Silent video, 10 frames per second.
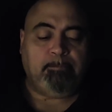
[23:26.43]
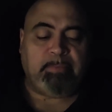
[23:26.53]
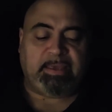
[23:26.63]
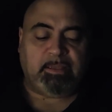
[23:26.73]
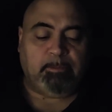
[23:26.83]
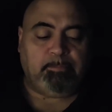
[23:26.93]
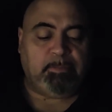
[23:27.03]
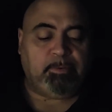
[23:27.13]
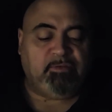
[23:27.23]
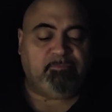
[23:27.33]
make the
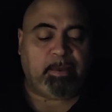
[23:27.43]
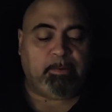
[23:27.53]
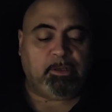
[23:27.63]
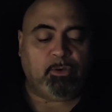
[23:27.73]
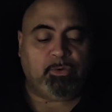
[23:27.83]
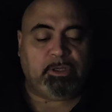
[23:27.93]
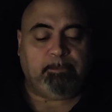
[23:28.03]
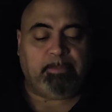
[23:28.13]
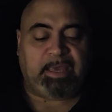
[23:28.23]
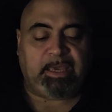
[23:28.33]
people of Babylonia
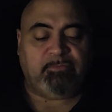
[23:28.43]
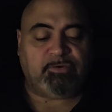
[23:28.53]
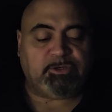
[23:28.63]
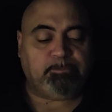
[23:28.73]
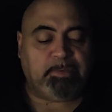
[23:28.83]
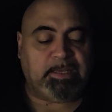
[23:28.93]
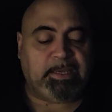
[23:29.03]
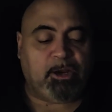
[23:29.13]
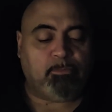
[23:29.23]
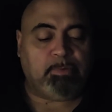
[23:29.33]
pay for
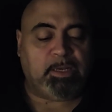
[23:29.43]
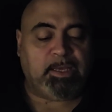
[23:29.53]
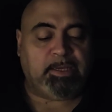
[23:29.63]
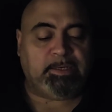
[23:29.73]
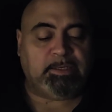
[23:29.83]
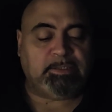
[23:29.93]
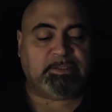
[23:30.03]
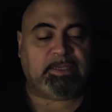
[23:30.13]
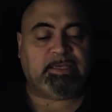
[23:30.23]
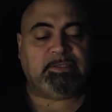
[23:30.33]
spilling our blood,
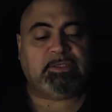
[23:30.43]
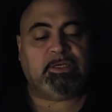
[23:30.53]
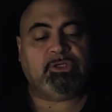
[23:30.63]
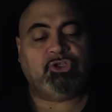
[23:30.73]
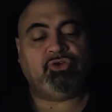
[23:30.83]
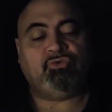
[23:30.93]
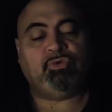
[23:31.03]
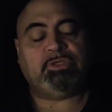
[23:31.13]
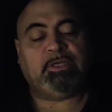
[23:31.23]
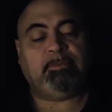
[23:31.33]
says
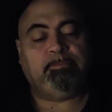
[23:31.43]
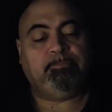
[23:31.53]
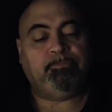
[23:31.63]
Jerusalem.